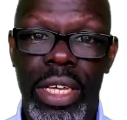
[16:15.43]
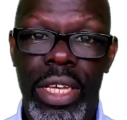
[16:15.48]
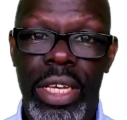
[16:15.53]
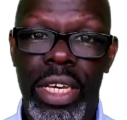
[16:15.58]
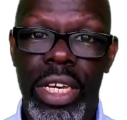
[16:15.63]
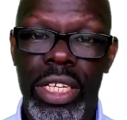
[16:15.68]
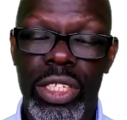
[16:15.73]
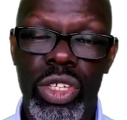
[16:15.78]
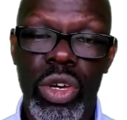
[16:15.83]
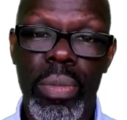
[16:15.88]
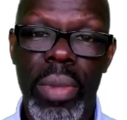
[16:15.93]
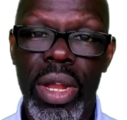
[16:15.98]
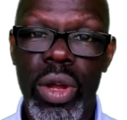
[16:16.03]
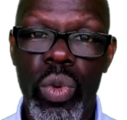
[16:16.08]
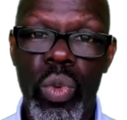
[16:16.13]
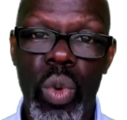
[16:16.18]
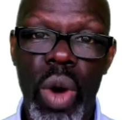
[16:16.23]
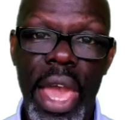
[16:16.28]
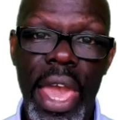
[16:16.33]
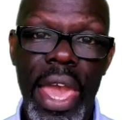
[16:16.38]
it don't matter
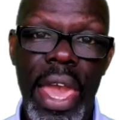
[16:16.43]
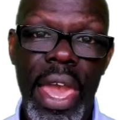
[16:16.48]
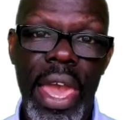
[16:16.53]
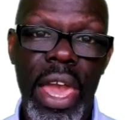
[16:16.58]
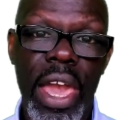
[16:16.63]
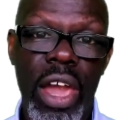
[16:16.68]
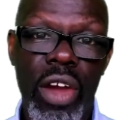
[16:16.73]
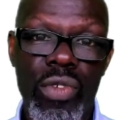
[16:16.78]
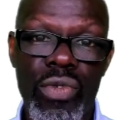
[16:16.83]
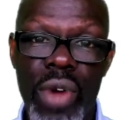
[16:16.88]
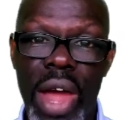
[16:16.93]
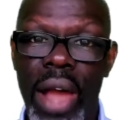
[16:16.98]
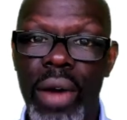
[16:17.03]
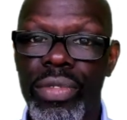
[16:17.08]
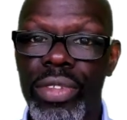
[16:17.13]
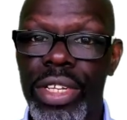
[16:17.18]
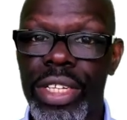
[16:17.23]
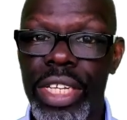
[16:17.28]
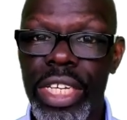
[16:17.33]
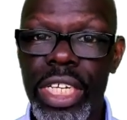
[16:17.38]
where around
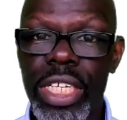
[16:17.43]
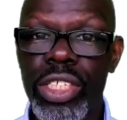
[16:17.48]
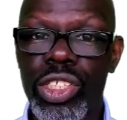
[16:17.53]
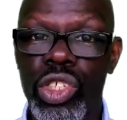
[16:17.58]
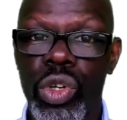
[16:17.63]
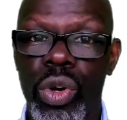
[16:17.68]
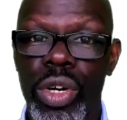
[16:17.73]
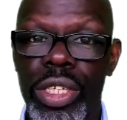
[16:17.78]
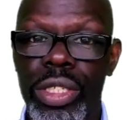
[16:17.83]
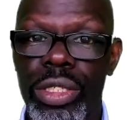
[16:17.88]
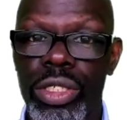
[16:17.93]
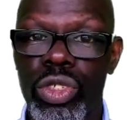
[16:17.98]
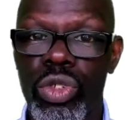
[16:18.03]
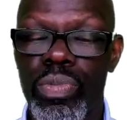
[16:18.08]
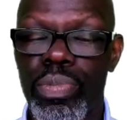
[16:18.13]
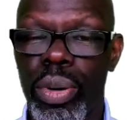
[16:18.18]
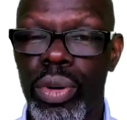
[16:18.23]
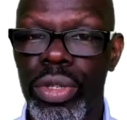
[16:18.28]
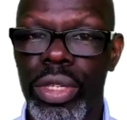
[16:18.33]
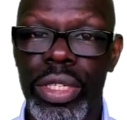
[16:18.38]
the knee joint you
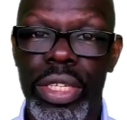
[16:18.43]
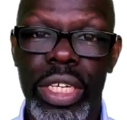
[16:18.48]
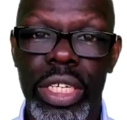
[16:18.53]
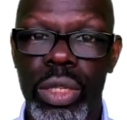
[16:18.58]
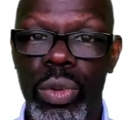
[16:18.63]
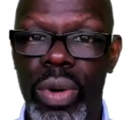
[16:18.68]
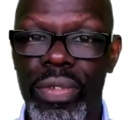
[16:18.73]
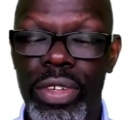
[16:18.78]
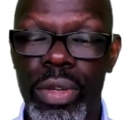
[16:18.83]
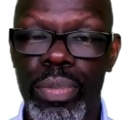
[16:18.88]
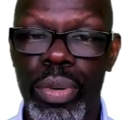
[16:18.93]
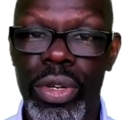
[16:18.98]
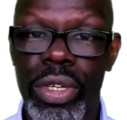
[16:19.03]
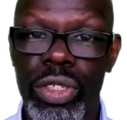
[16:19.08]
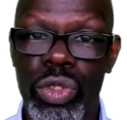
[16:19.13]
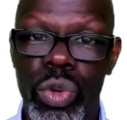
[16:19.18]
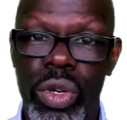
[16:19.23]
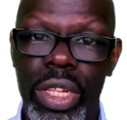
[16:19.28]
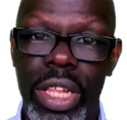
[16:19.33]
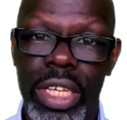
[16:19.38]
put the needle, whether you put it
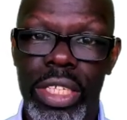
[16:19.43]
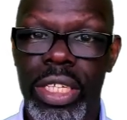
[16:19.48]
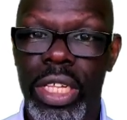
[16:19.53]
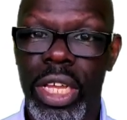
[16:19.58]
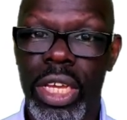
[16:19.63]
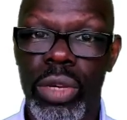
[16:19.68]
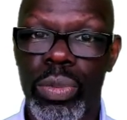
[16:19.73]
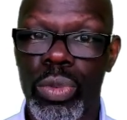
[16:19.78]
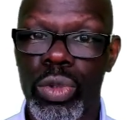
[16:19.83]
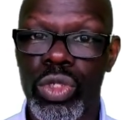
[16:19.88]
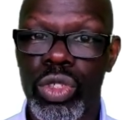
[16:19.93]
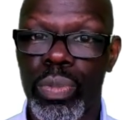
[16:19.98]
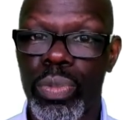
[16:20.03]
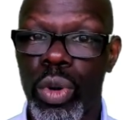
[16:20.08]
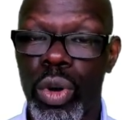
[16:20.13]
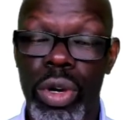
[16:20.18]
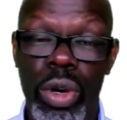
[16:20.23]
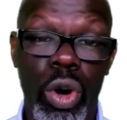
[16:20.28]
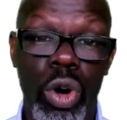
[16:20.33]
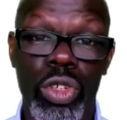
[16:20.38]
into a classical acupuncture
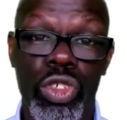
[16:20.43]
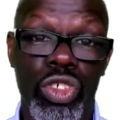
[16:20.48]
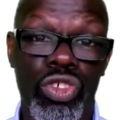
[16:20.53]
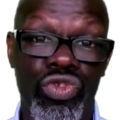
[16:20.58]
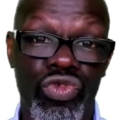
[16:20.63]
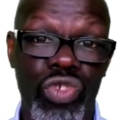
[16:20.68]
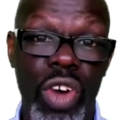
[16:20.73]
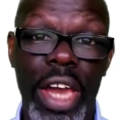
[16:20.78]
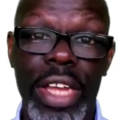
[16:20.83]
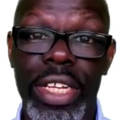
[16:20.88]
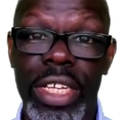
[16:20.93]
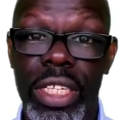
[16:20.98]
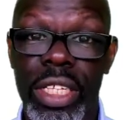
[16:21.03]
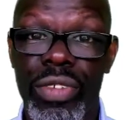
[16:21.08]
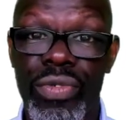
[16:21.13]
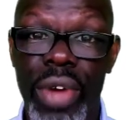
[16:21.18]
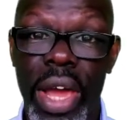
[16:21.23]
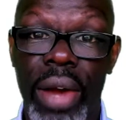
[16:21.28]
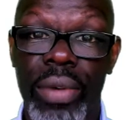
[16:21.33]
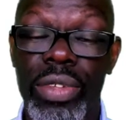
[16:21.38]
point or just dry needle
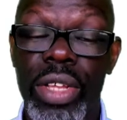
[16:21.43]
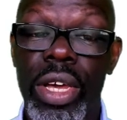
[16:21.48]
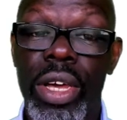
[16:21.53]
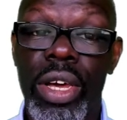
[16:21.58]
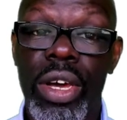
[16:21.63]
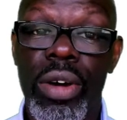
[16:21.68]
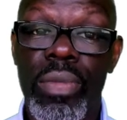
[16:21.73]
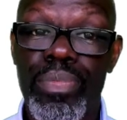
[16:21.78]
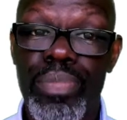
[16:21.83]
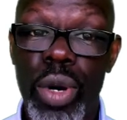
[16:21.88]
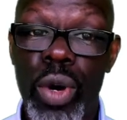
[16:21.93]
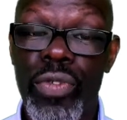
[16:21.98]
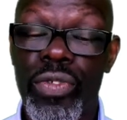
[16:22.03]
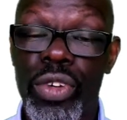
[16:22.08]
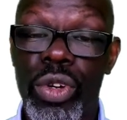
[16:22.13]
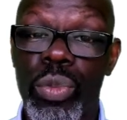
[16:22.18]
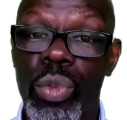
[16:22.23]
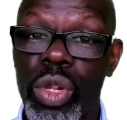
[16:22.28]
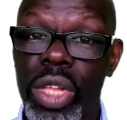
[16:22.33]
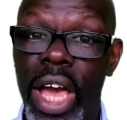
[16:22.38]
around, both of
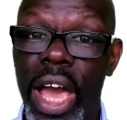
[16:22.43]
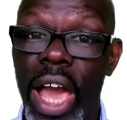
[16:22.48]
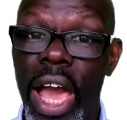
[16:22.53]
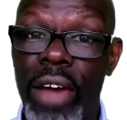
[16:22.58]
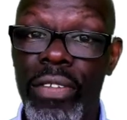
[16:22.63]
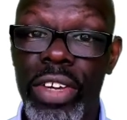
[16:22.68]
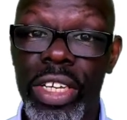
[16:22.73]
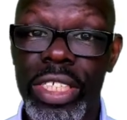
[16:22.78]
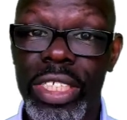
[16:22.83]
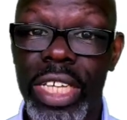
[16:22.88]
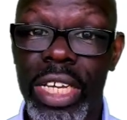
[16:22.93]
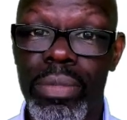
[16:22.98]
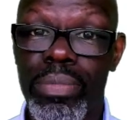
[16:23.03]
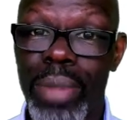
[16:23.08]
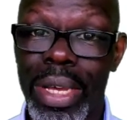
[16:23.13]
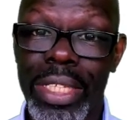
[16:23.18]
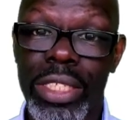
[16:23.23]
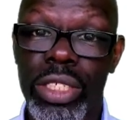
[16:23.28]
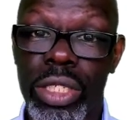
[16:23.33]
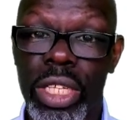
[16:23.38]
them will have a
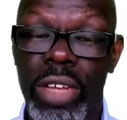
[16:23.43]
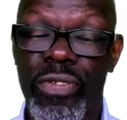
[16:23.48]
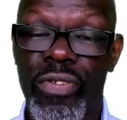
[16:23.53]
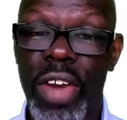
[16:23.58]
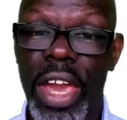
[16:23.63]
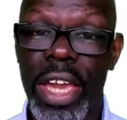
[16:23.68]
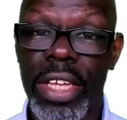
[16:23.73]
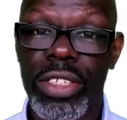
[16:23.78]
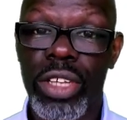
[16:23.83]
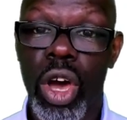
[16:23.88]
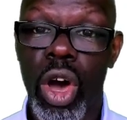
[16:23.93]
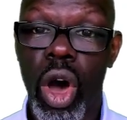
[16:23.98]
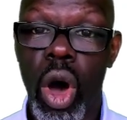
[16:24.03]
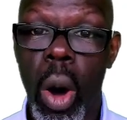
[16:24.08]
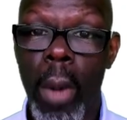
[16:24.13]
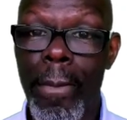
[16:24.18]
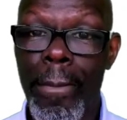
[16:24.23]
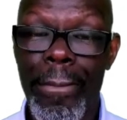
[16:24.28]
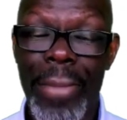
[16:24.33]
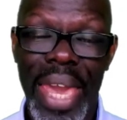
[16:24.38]
segmental effect
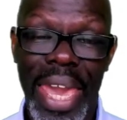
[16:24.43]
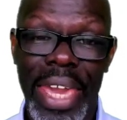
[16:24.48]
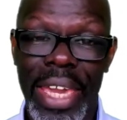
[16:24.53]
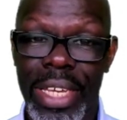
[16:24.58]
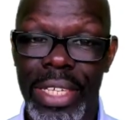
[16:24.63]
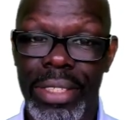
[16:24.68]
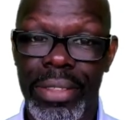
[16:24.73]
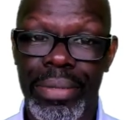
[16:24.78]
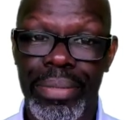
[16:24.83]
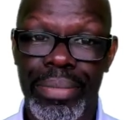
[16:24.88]
on pain.